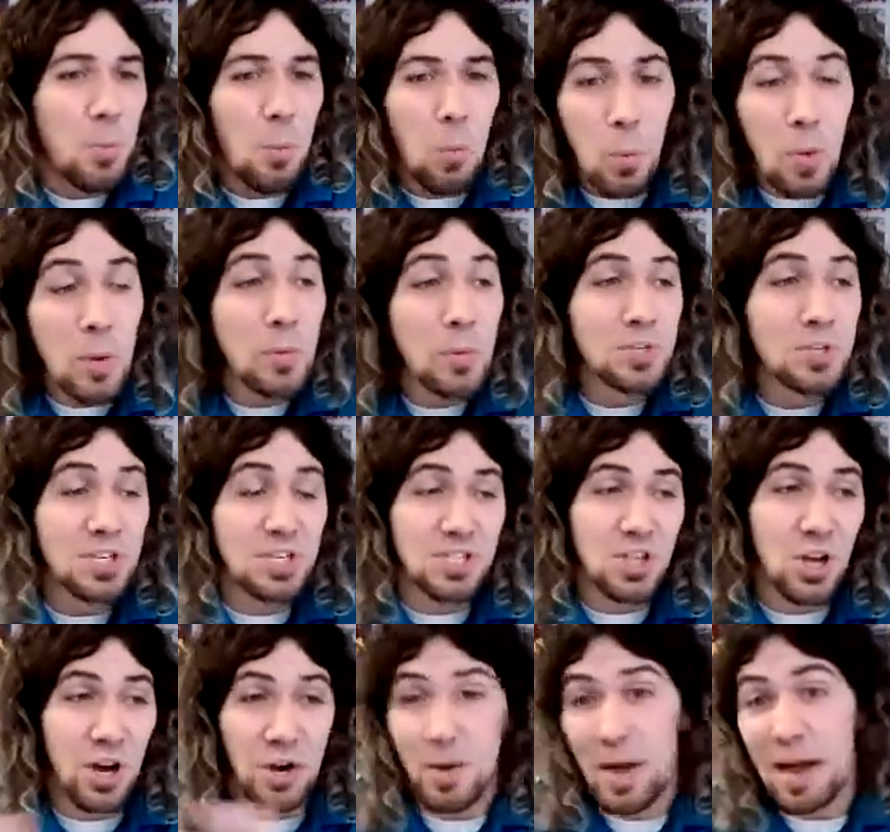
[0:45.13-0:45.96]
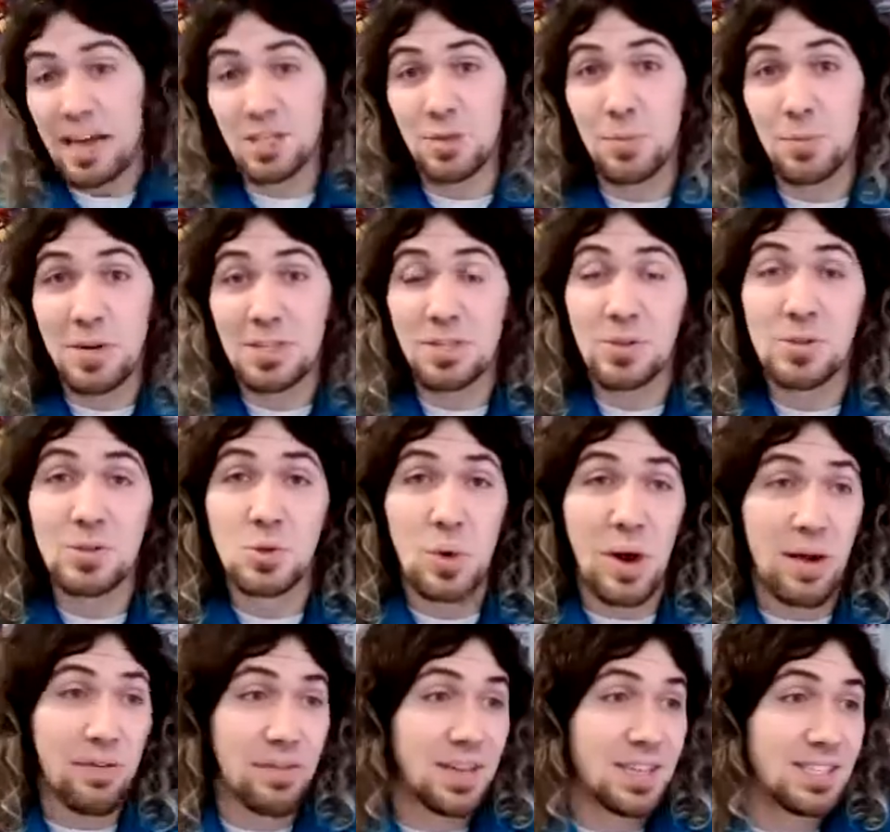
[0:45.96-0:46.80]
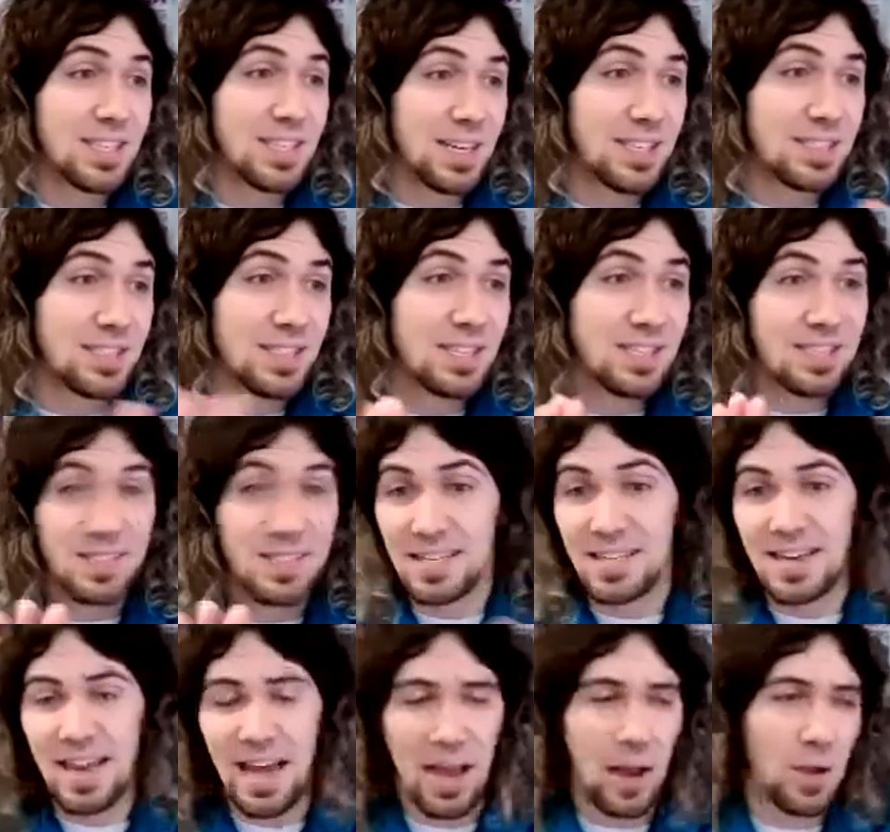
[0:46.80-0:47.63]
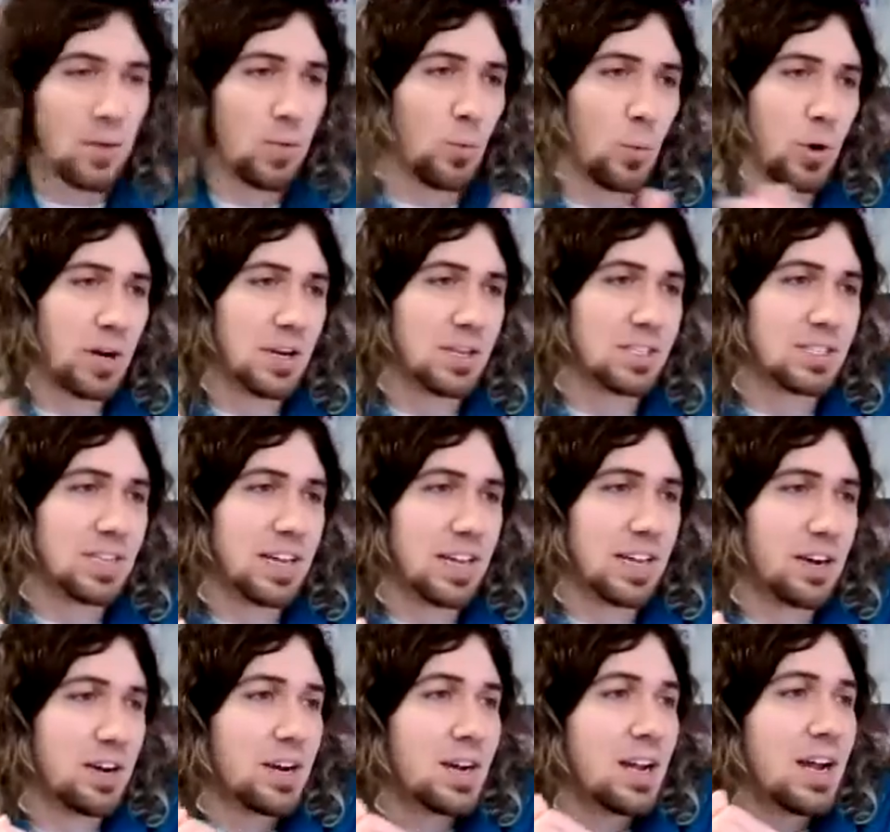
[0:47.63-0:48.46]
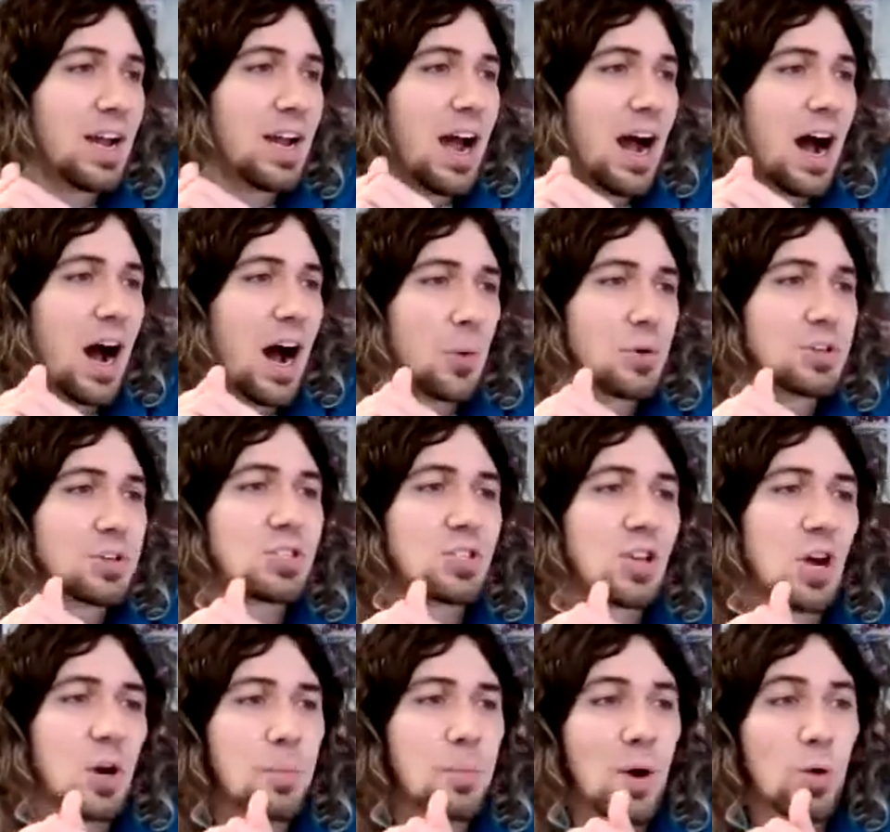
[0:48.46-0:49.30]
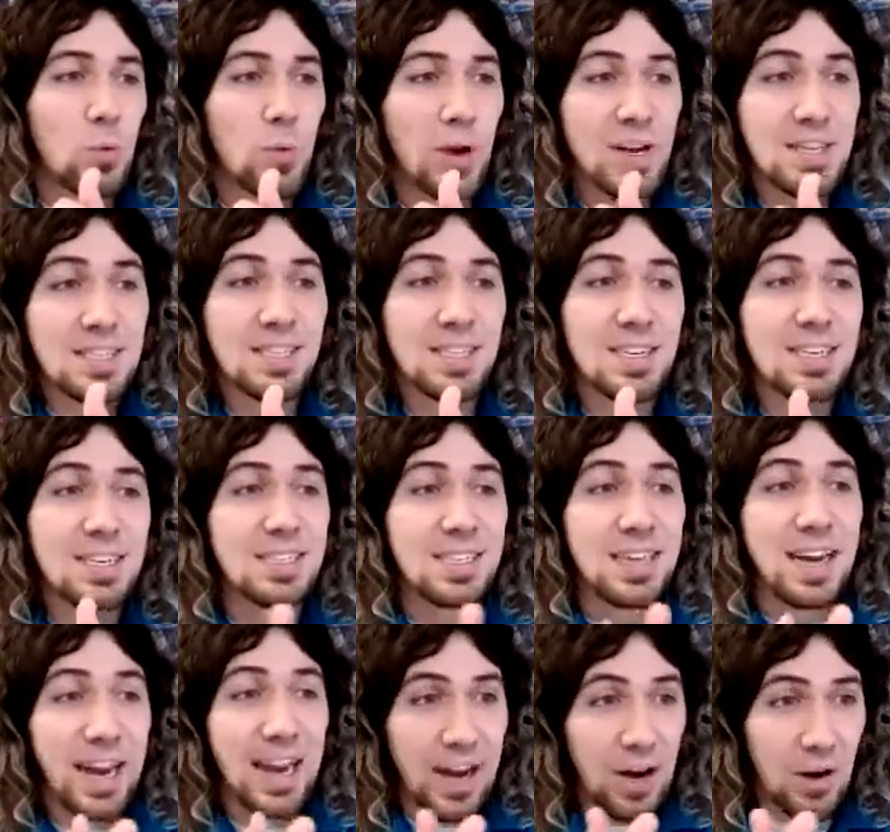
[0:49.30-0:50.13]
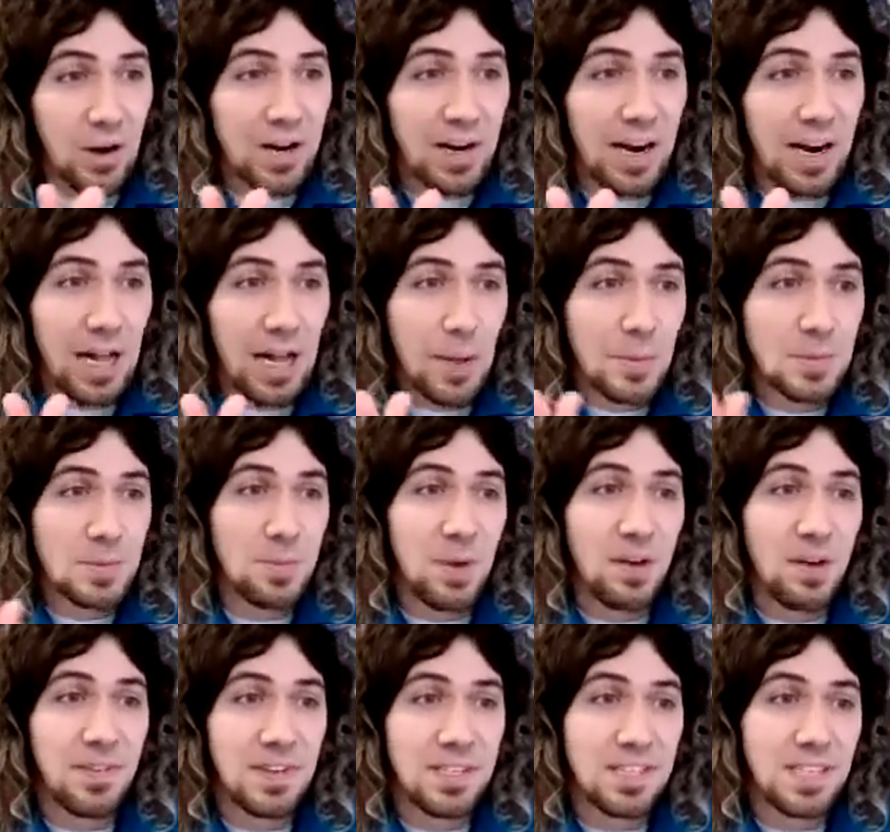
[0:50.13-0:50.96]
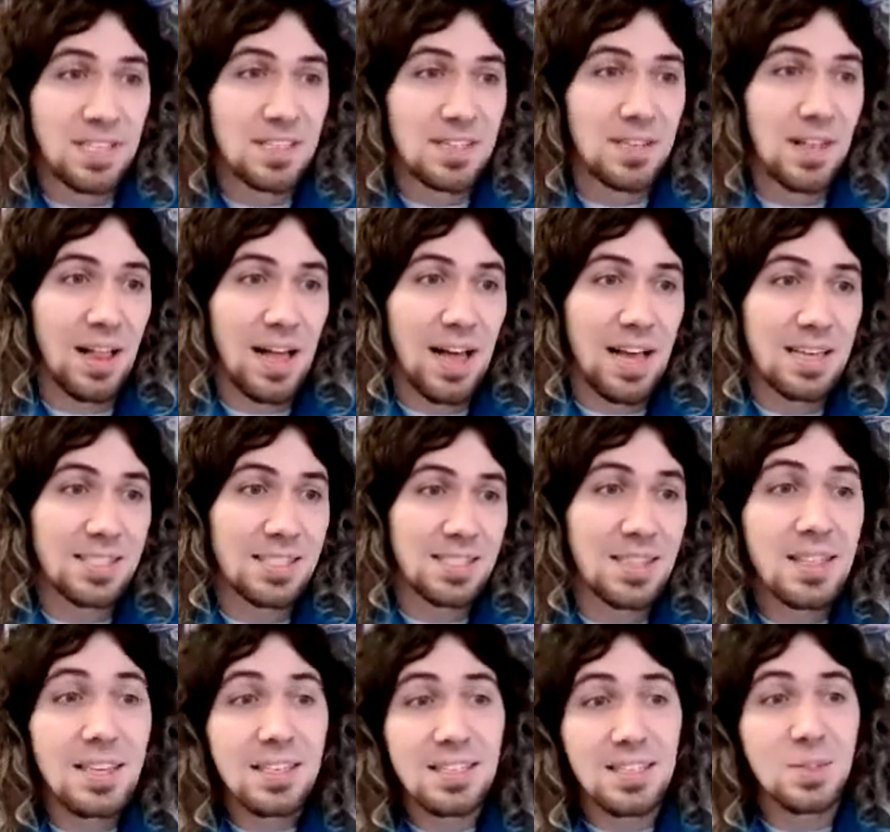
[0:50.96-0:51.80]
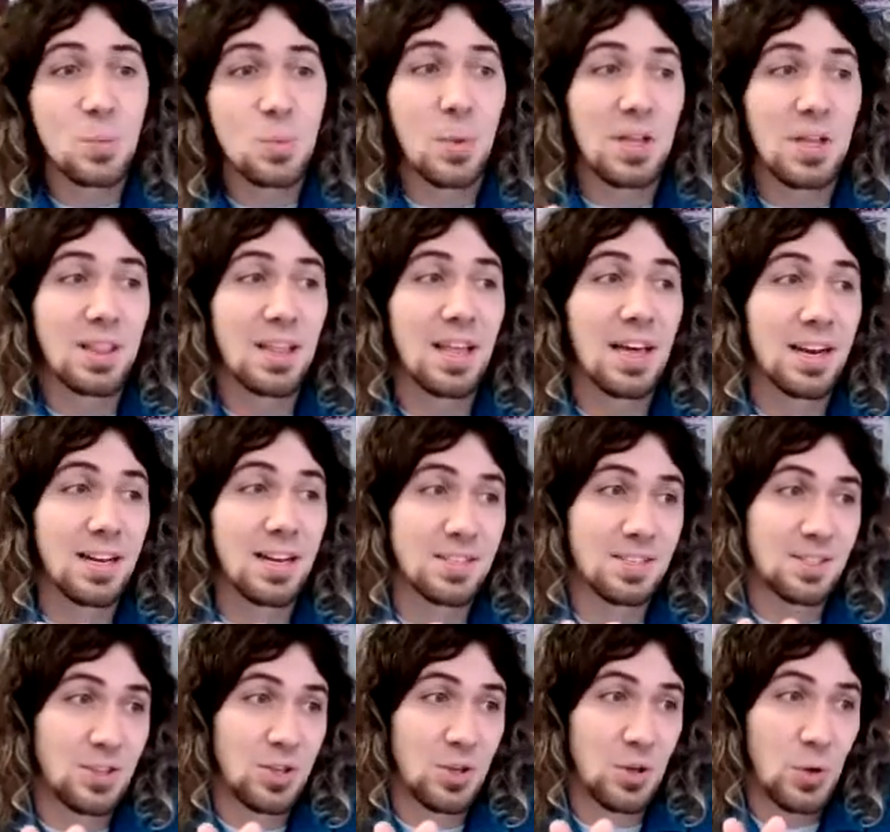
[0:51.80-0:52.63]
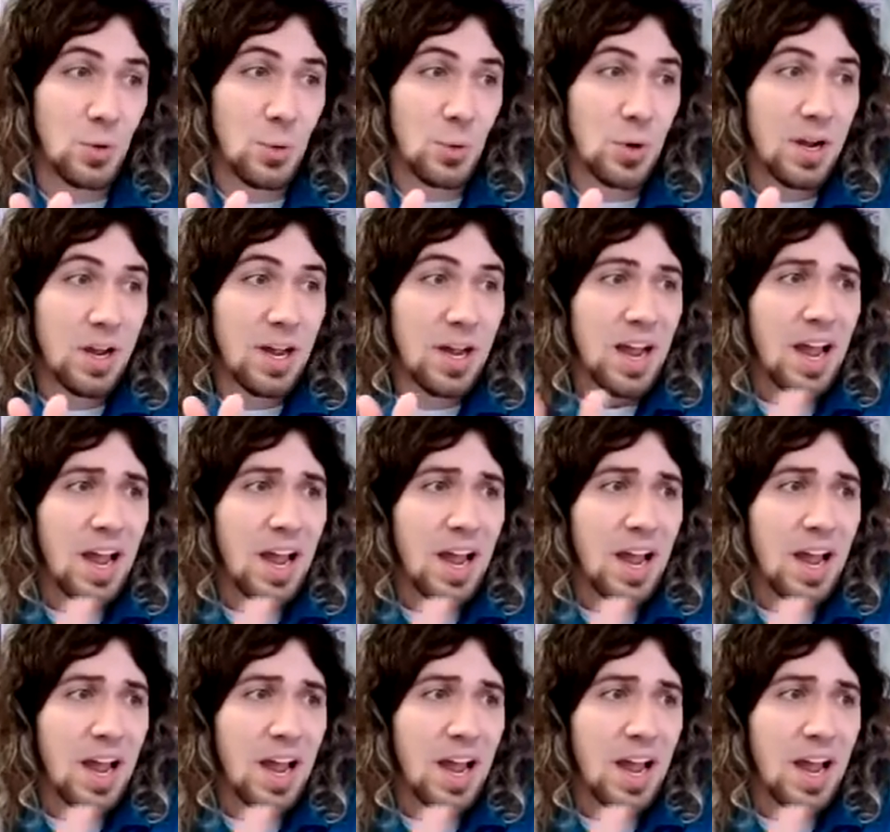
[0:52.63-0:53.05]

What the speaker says: We were just talking, actually my students were having a test today, where it is on here. We're just talking about resonance in air columns, my physics class, and this is what led us to you.